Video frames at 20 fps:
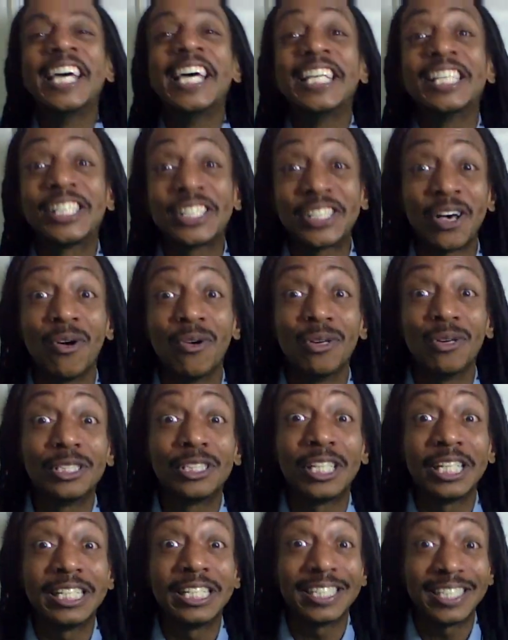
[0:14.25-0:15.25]
So,
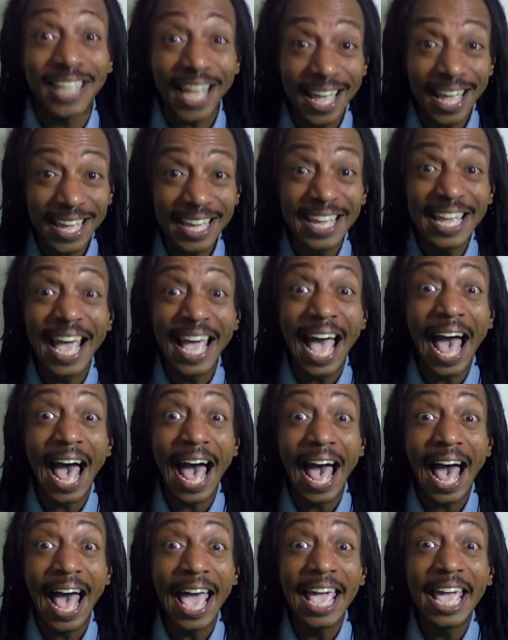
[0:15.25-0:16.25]
today,
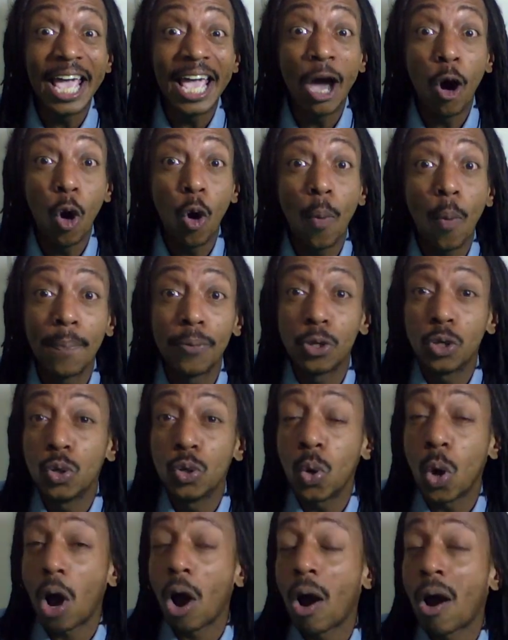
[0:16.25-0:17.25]
I hope
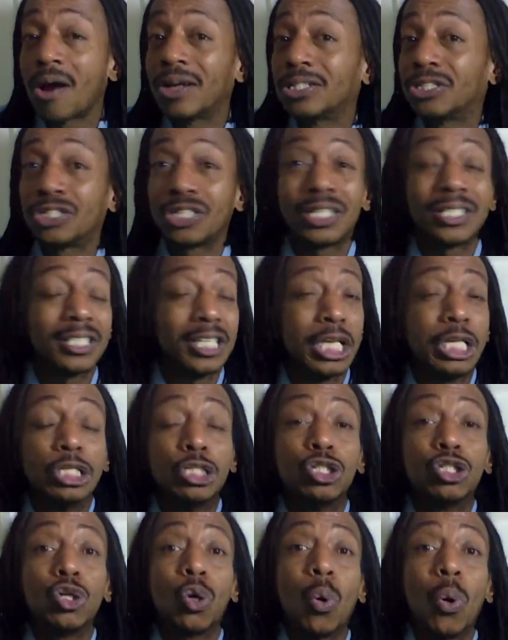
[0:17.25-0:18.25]
you are just
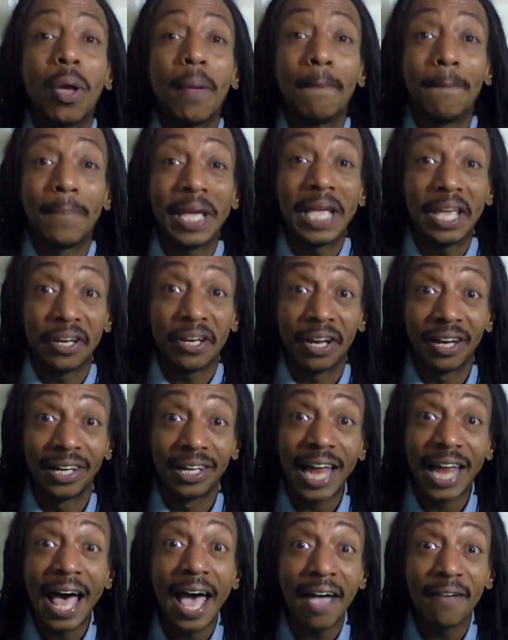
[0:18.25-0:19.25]
enjoying being
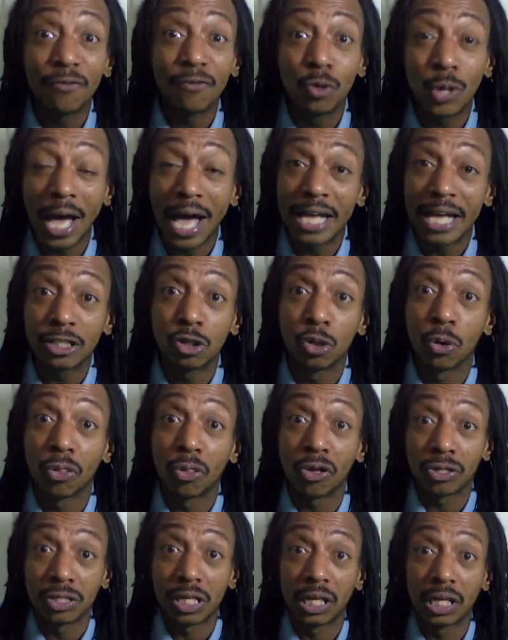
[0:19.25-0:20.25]
alive, you guys. You know,
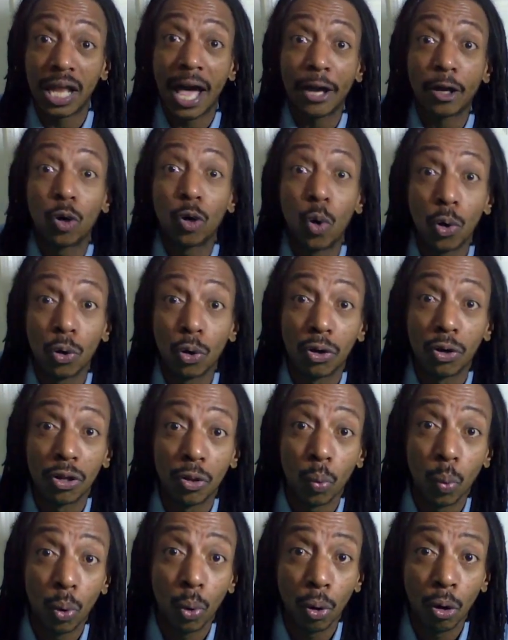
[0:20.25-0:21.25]
there's a lot going on in
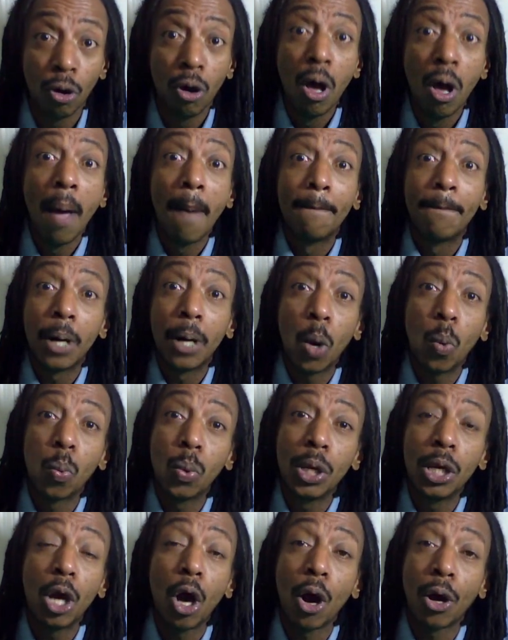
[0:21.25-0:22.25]
the world, but
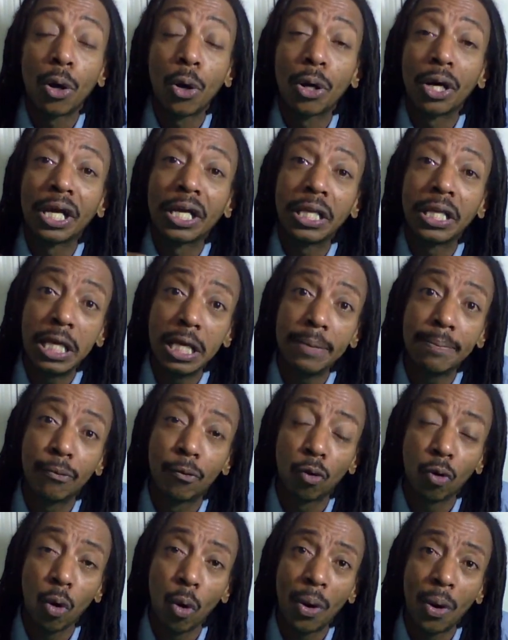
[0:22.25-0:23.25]
we are going to keep
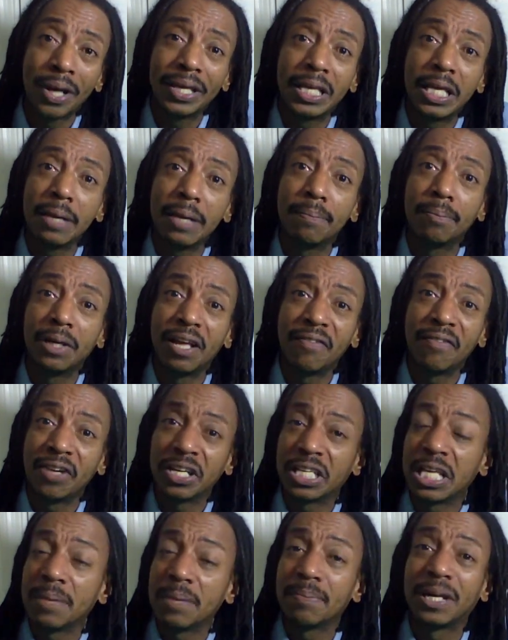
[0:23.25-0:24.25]
growing, keep
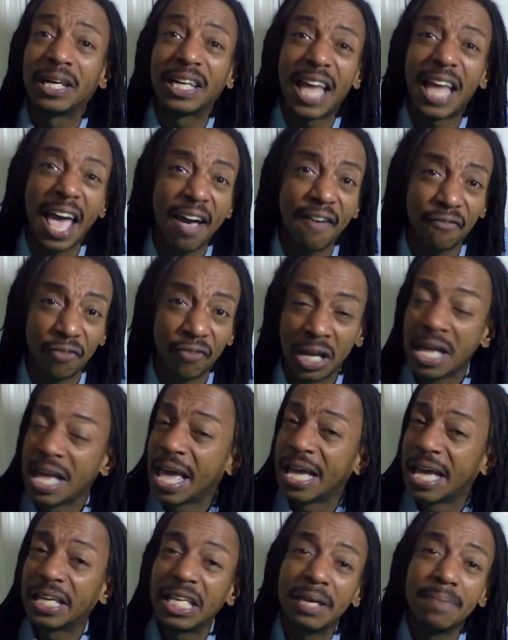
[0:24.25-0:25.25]
living, keep laughing,
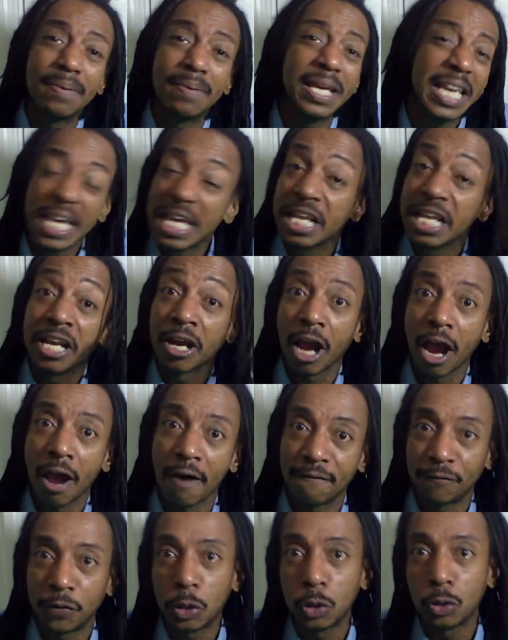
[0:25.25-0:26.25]
and keep eating
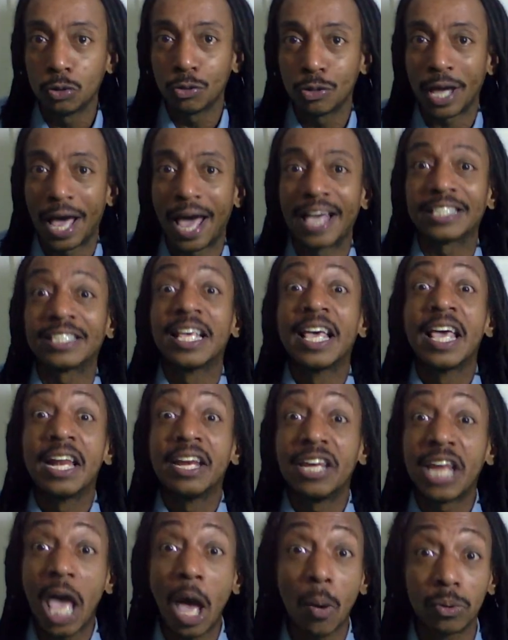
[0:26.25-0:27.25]
our food, you guys.
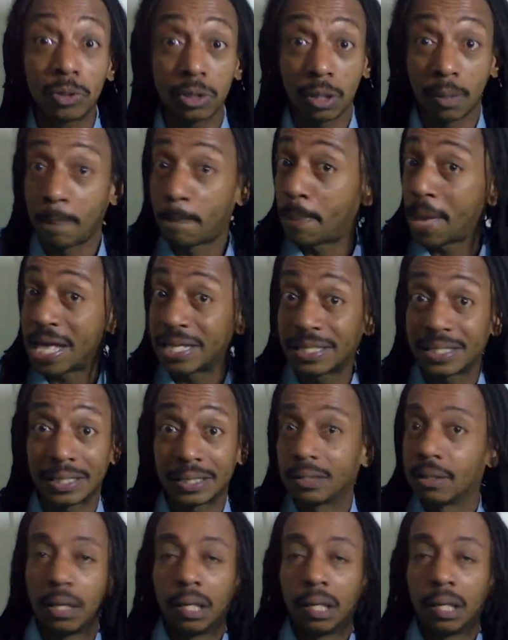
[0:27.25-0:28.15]
Now is the best...